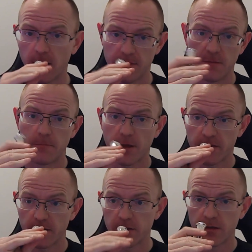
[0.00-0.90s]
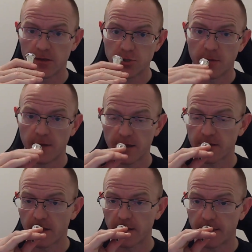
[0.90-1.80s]
And then buzz it and try to make it
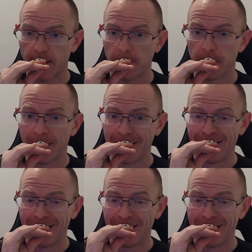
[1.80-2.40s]
sound like that.